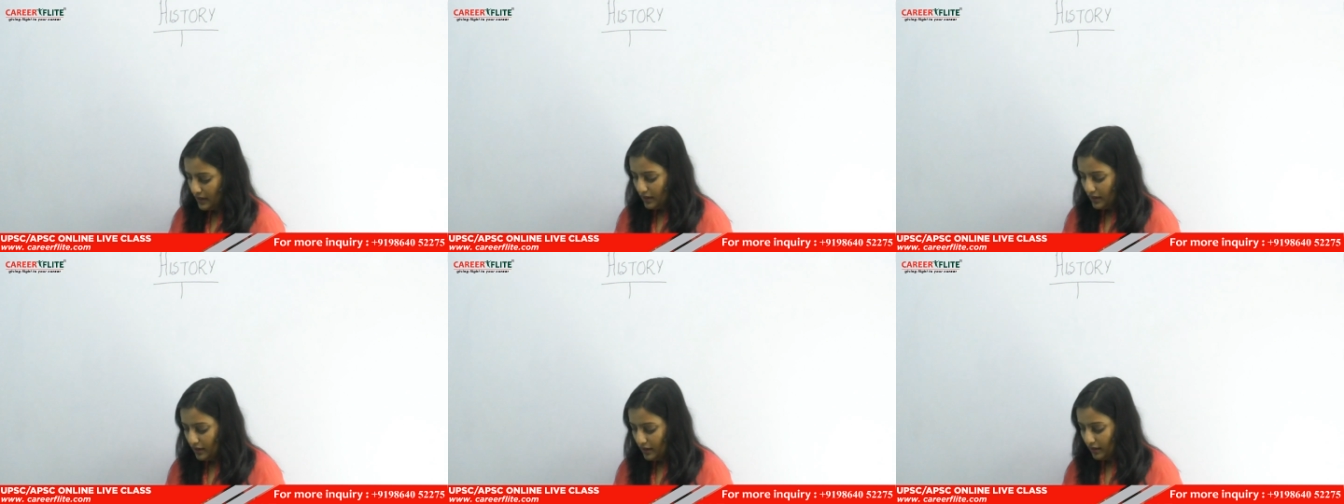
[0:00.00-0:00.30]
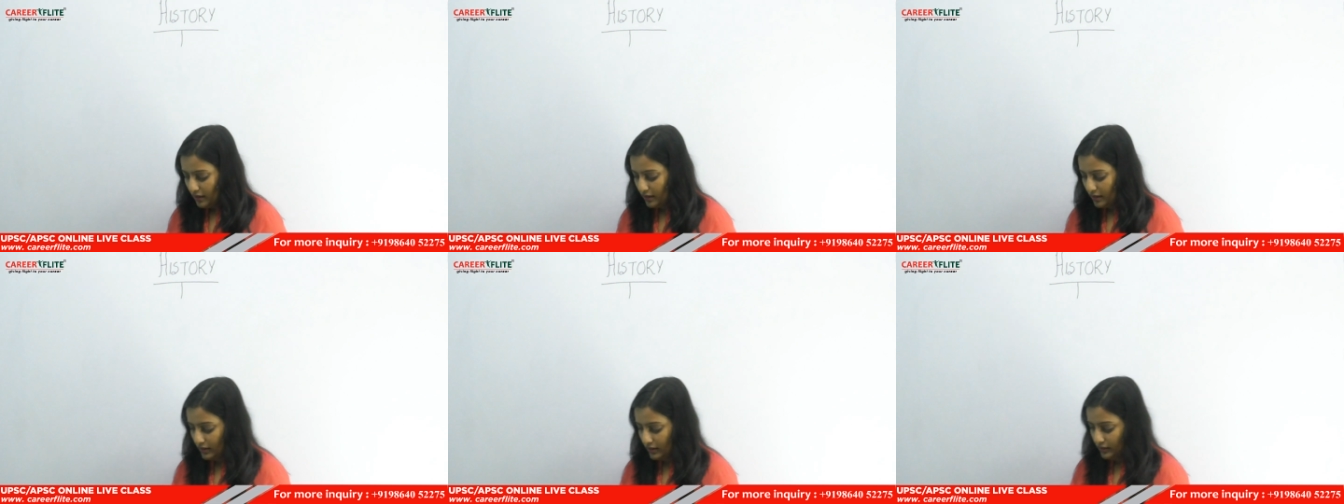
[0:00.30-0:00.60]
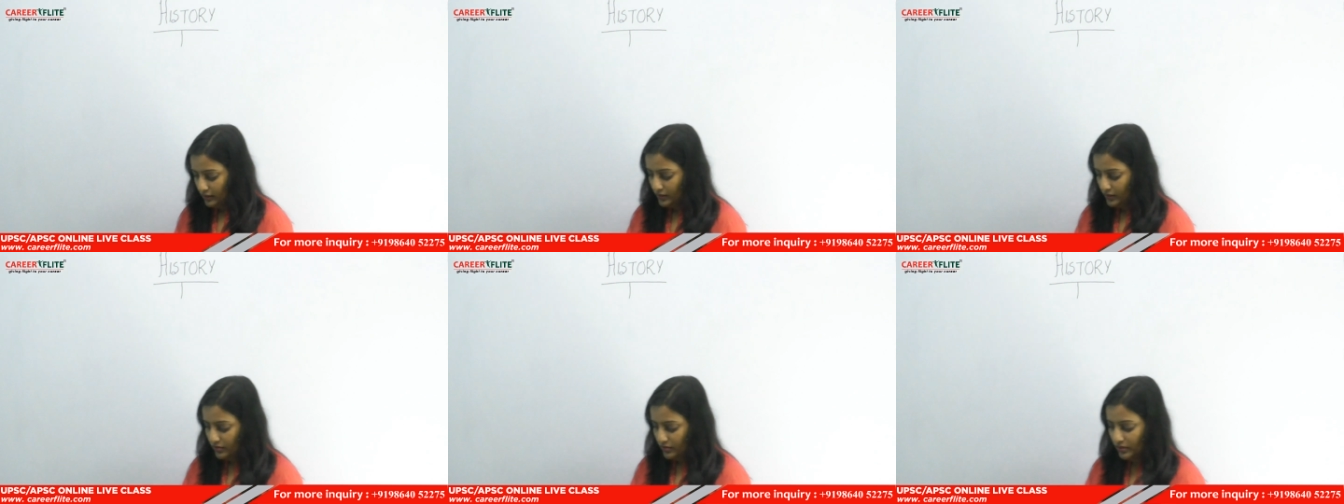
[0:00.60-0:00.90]

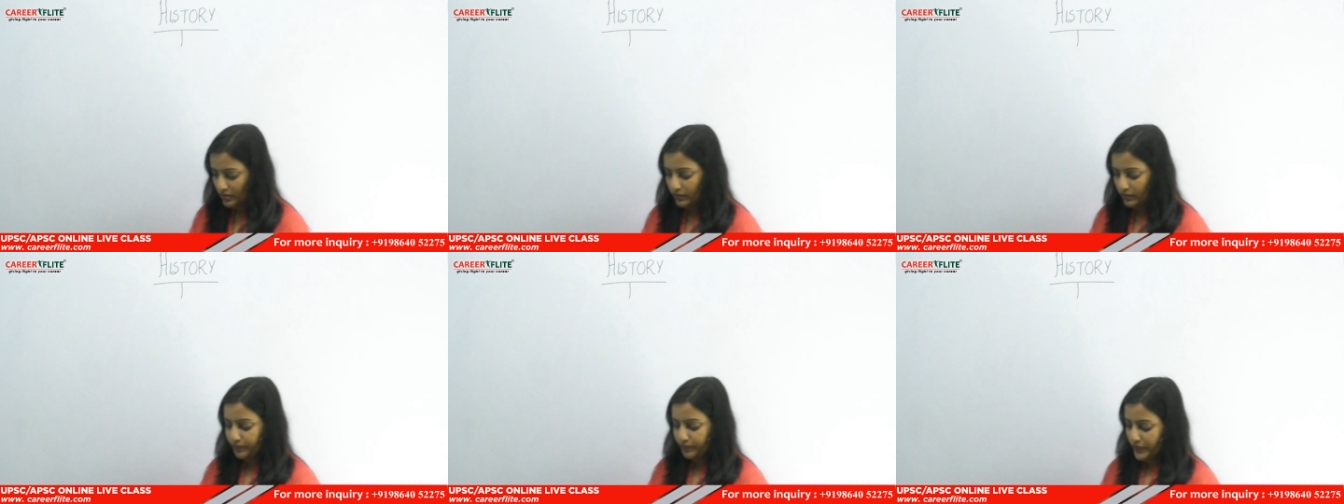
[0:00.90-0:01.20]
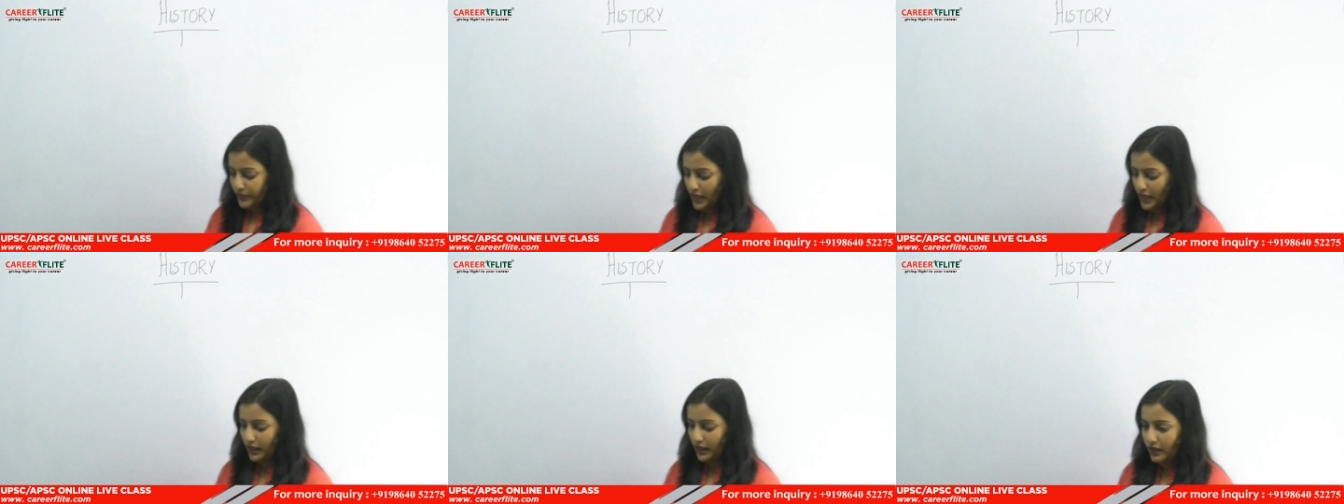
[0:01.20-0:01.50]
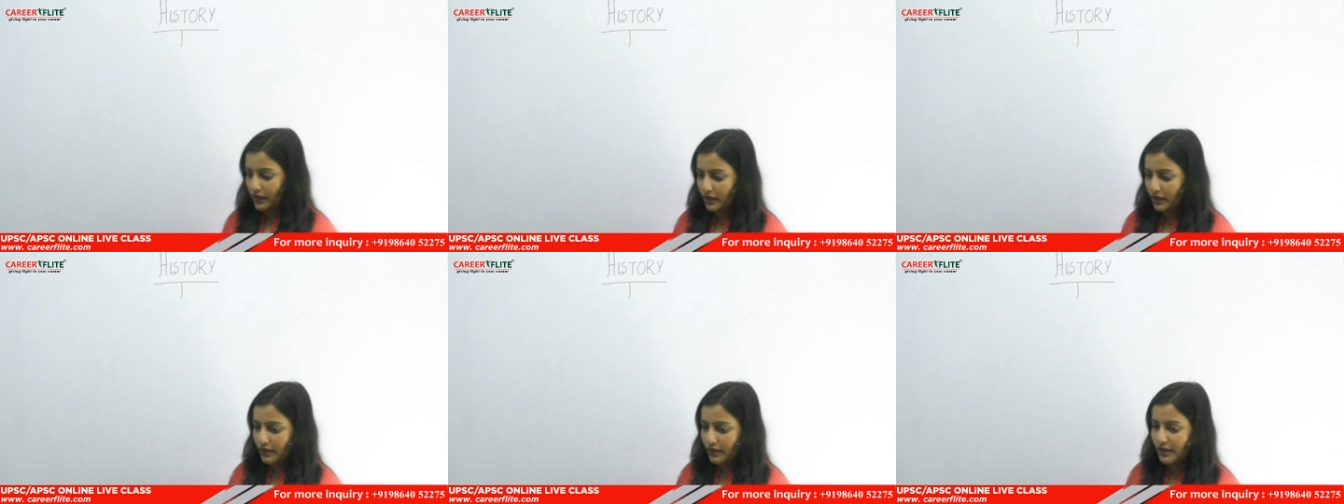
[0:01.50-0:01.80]

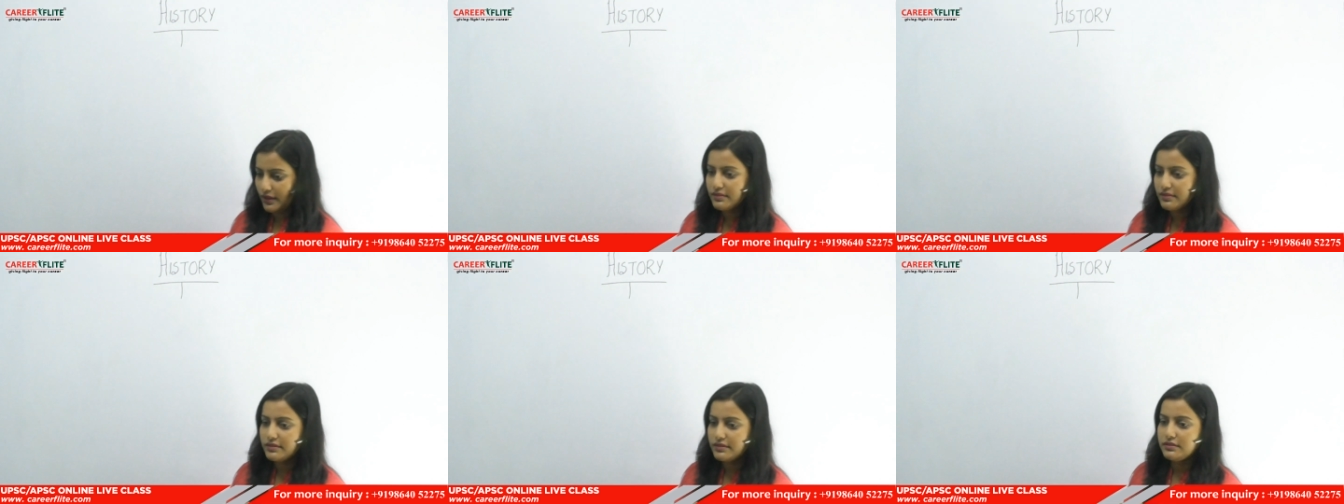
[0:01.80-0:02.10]
it